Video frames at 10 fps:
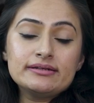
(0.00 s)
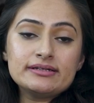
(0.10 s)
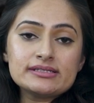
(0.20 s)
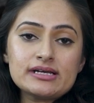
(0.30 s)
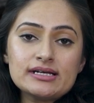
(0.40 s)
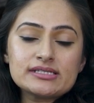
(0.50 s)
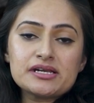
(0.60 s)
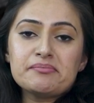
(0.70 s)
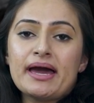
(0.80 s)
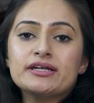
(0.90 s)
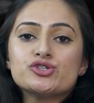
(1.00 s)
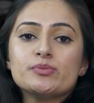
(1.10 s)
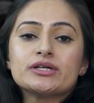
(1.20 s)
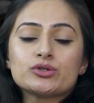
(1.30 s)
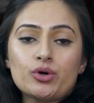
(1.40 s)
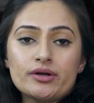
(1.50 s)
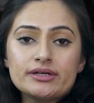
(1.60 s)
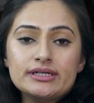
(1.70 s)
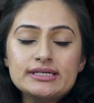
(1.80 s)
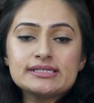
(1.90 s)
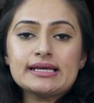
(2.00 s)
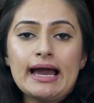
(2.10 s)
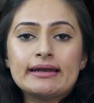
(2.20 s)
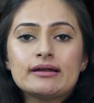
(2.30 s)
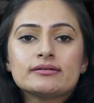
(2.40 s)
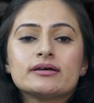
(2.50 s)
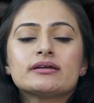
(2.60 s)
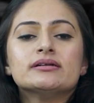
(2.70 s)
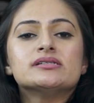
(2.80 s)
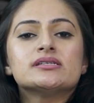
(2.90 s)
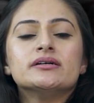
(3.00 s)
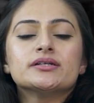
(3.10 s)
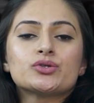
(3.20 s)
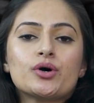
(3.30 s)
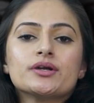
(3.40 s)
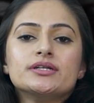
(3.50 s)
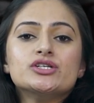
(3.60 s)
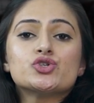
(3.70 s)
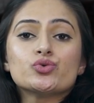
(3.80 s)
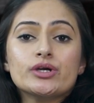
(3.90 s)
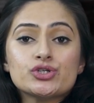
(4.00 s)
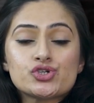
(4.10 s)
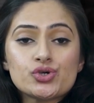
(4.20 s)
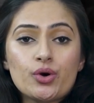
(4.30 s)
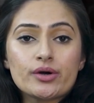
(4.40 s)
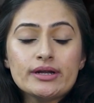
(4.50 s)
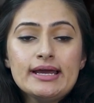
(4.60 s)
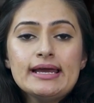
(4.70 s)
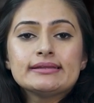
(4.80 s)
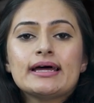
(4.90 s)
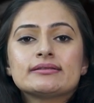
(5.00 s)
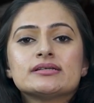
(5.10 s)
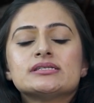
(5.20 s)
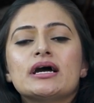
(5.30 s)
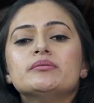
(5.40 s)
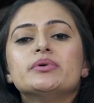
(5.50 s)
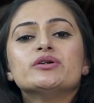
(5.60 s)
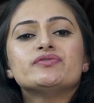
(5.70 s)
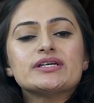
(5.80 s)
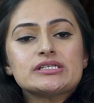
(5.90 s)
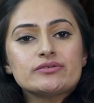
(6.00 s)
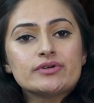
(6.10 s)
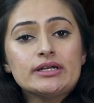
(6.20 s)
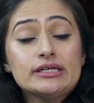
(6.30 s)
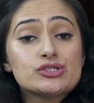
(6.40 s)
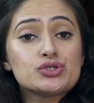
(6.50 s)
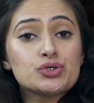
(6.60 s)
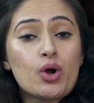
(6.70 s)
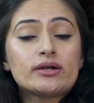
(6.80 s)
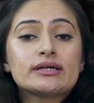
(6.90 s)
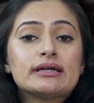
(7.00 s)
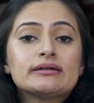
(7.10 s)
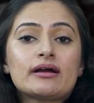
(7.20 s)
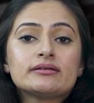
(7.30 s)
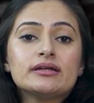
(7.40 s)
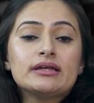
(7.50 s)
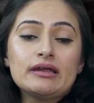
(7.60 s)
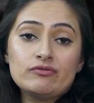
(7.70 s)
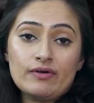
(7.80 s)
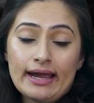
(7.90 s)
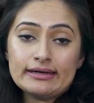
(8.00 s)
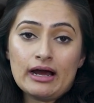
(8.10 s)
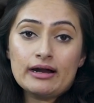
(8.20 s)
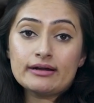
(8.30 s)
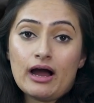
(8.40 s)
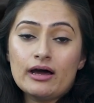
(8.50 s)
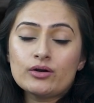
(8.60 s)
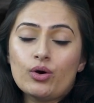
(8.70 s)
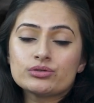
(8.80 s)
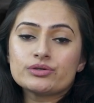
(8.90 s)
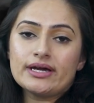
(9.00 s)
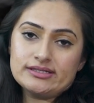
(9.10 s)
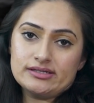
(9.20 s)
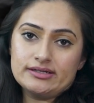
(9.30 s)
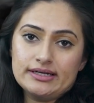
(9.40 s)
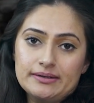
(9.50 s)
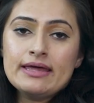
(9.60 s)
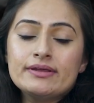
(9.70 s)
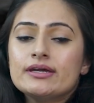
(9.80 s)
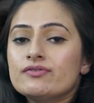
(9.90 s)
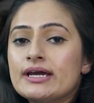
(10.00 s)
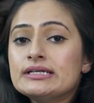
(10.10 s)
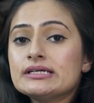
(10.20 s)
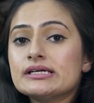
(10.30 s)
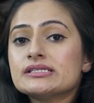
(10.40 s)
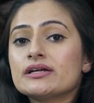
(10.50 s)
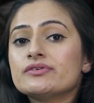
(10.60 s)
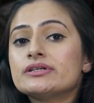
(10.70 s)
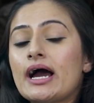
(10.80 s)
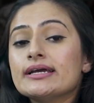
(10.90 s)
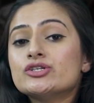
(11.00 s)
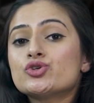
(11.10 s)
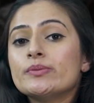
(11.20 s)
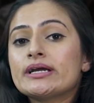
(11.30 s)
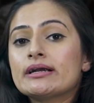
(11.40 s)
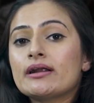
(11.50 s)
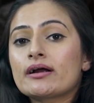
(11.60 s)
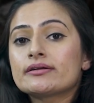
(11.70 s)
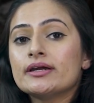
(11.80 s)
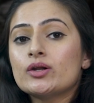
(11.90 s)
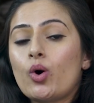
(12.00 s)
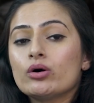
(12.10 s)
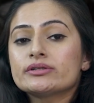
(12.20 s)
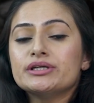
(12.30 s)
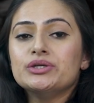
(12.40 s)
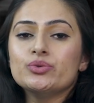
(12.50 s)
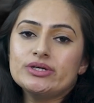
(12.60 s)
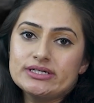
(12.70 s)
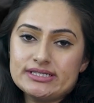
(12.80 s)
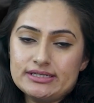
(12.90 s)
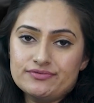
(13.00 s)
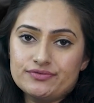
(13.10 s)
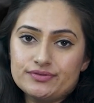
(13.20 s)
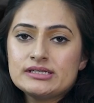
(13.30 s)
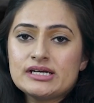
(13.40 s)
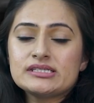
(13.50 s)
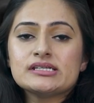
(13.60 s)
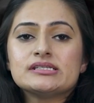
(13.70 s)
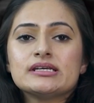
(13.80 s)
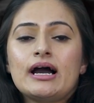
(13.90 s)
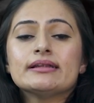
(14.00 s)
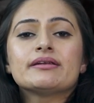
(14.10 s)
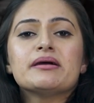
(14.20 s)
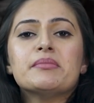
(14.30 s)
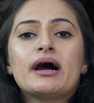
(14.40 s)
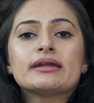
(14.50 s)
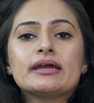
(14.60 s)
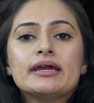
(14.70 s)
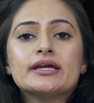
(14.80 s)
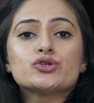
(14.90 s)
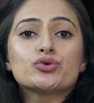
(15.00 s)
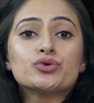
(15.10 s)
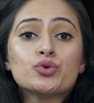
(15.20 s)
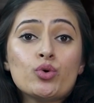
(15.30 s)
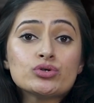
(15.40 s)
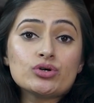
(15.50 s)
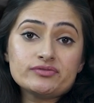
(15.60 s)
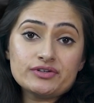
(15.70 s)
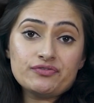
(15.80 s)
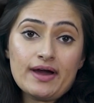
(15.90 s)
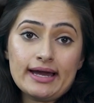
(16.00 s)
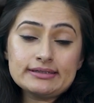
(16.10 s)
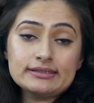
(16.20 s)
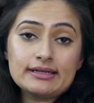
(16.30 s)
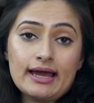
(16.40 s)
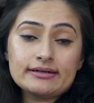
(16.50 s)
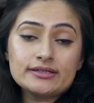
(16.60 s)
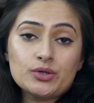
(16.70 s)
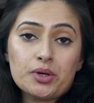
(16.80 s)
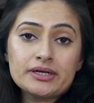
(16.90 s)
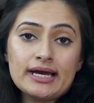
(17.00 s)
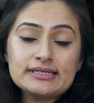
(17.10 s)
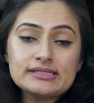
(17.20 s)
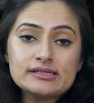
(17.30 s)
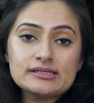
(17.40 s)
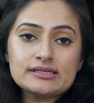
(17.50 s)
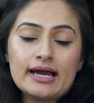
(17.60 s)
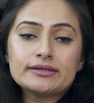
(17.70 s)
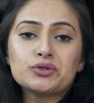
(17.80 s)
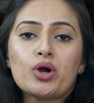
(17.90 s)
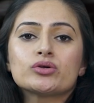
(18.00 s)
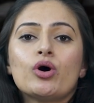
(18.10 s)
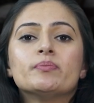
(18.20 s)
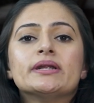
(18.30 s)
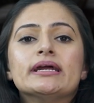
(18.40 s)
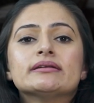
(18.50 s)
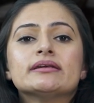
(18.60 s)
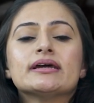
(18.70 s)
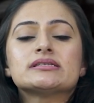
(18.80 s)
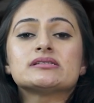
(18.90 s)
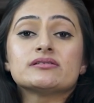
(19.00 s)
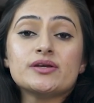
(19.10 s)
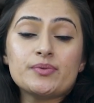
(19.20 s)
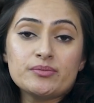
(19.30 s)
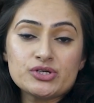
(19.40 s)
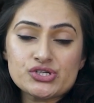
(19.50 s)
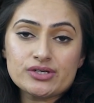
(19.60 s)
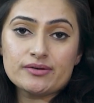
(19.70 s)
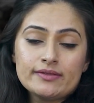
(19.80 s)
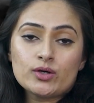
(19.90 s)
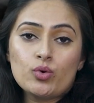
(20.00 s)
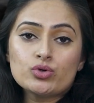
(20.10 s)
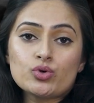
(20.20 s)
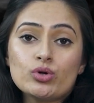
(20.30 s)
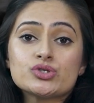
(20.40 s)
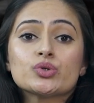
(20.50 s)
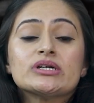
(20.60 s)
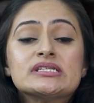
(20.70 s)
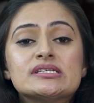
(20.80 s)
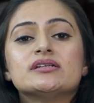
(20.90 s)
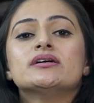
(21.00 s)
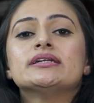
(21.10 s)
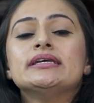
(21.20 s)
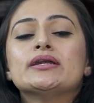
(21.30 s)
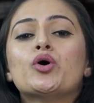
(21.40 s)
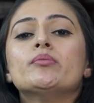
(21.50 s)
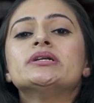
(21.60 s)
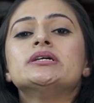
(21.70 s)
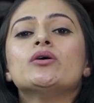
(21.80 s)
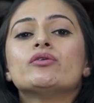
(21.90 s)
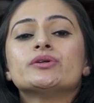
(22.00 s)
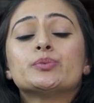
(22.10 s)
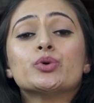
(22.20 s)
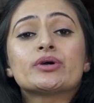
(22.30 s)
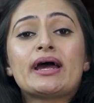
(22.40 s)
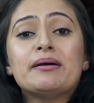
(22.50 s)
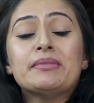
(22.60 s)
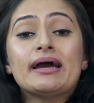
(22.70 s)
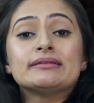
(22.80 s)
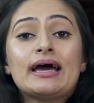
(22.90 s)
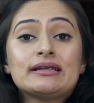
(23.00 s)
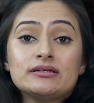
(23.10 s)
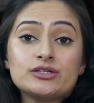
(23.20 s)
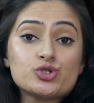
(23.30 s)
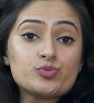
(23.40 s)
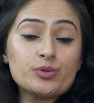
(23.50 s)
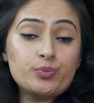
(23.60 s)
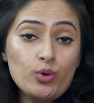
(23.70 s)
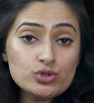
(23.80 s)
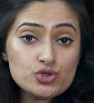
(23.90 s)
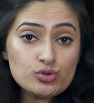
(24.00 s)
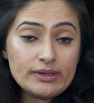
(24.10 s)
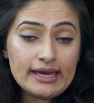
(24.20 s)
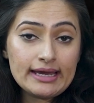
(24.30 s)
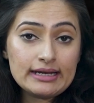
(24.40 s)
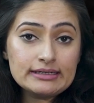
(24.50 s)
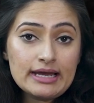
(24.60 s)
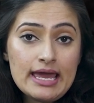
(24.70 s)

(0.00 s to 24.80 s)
the disaster management authorities and other concerned authorities to ensure that the Sunburn festival is not conducted in Wayanad unauthorizedly. The event is advertised to be conducted on the New Year's Eve. Justice Ziad Rahman A took note of the fact that the organizers had not obtained the necessary permission. The court also considered the enormity of the program and that it is proposed to be held